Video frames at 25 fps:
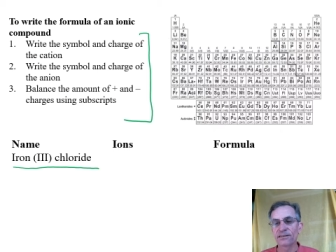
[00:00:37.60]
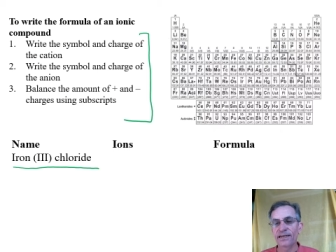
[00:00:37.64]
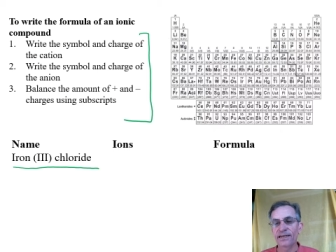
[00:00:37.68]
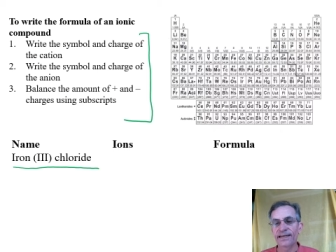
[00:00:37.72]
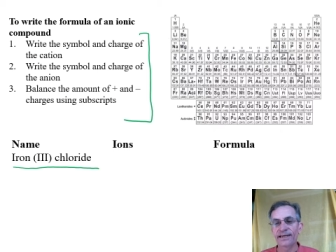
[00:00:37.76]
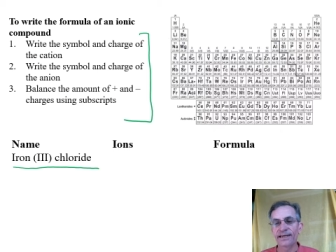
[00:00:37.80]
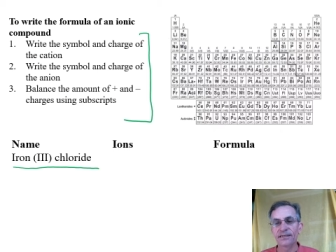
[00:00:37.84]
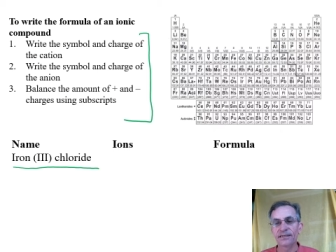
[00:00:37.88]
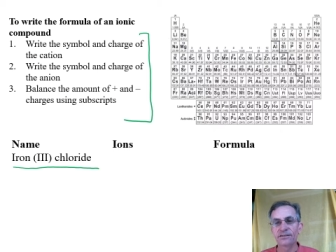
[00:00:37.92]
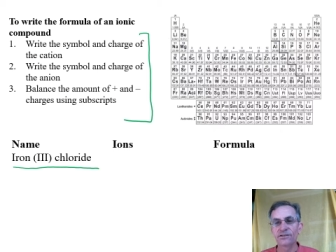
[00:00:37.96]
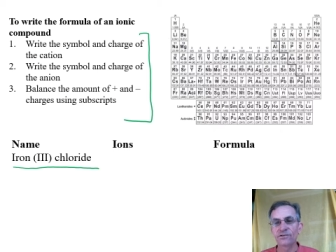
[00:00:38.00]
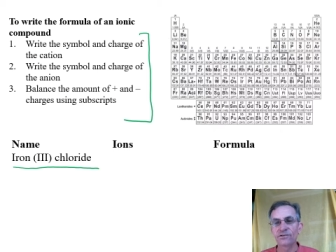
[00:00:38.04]

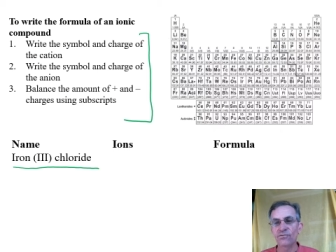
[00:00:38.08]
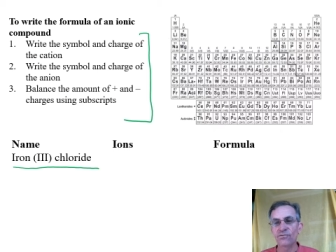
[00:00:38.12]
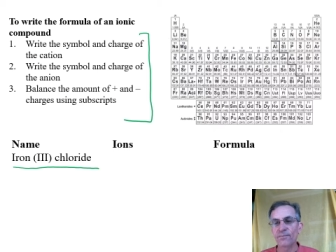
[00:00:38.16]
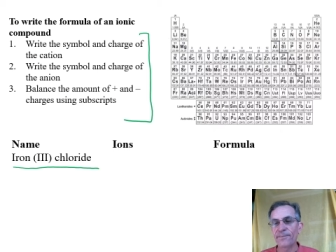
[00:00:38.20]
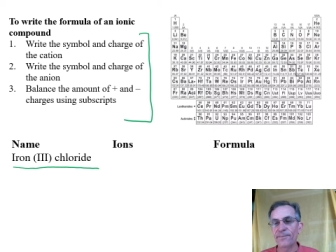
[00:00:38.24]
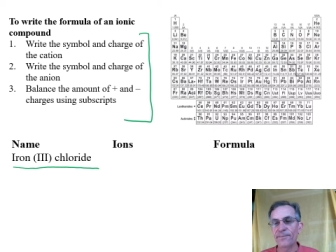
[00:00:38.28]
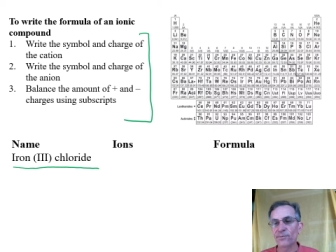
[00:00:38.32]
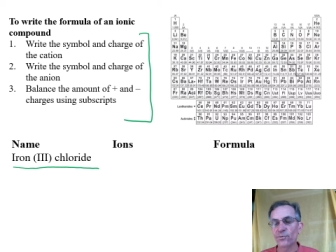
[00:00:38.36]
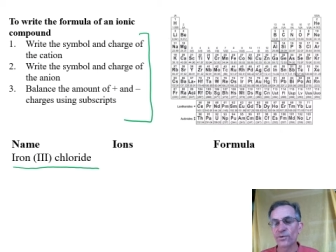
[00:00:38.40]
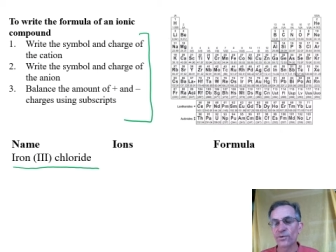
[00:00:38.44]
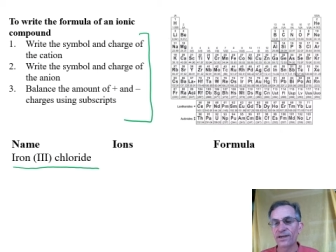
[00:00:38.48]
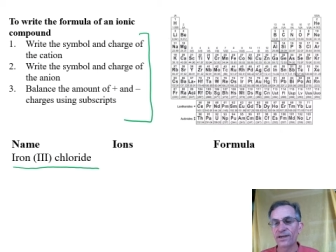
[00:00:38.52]
And do you
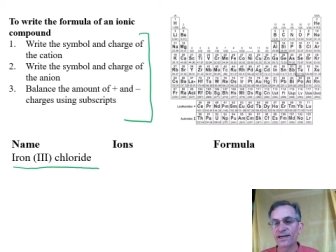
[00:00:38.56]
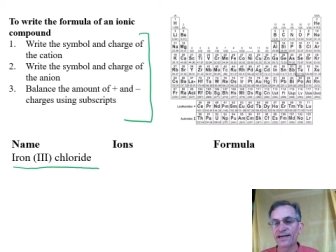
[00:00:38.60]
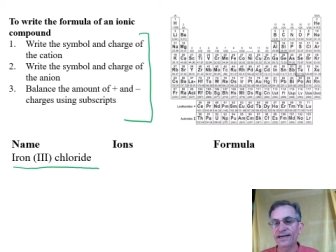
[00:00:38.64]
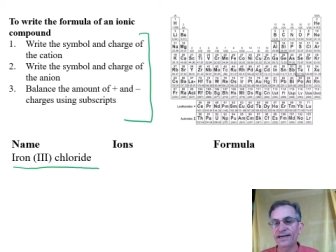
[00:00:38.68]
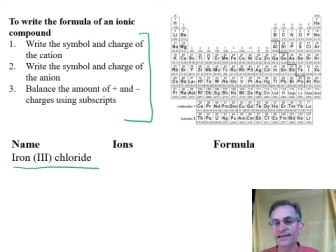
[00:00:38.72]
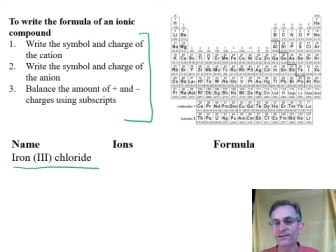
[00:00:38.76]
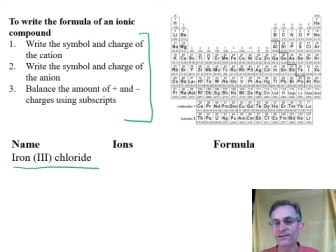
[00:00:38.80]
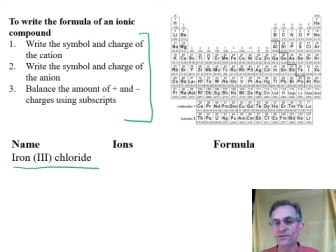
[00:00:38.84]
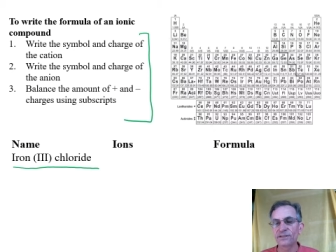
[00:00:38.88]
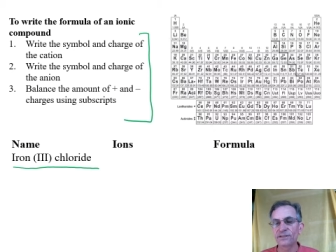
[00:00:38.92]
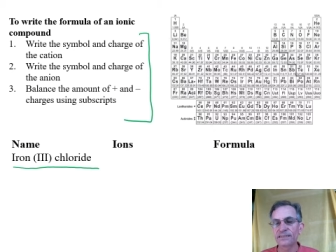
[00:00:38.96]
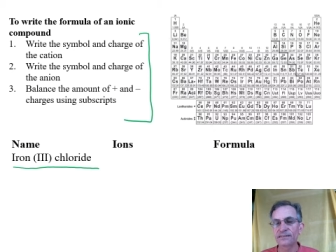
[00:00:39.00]
remember what
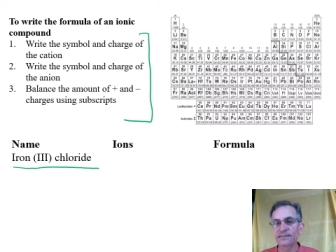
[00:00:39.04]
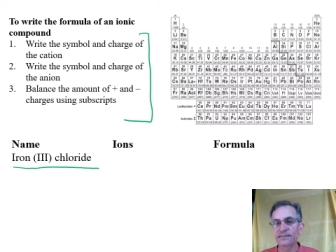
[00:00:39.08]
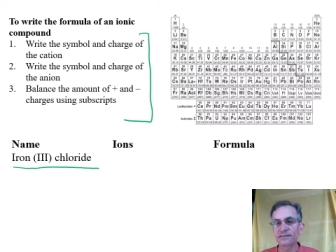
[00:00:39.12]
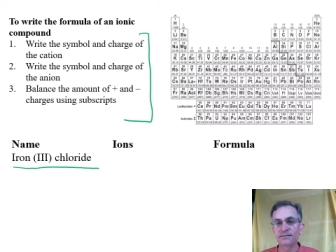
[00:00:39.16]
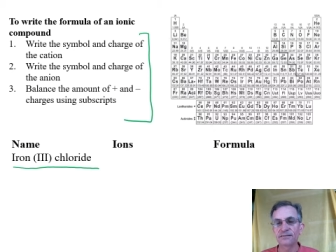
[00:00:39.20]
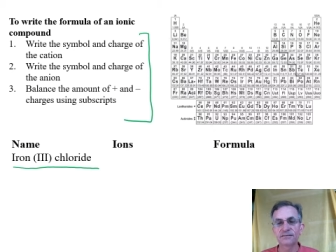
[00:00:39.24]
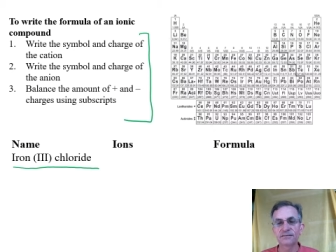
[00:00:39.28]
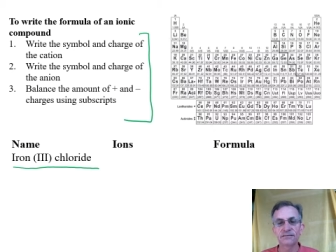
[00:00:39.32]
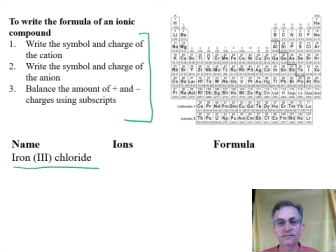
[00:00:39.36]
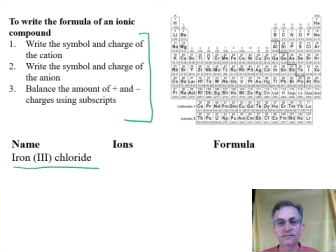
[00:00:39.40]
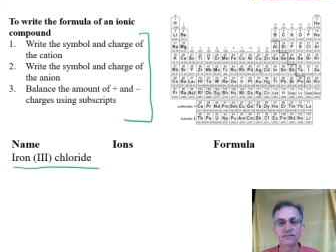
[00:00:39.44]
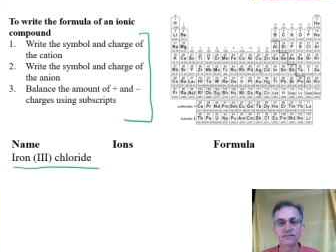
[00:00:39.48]
iron
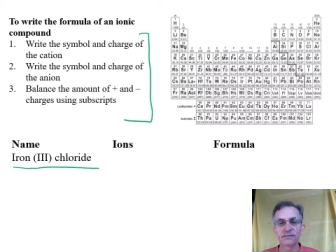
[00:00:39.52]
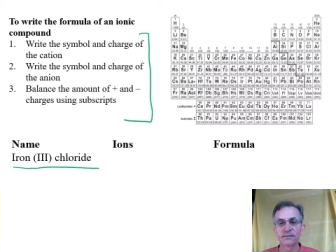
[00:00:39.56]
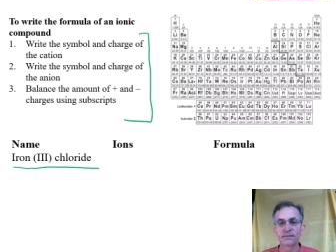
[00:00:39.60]
is?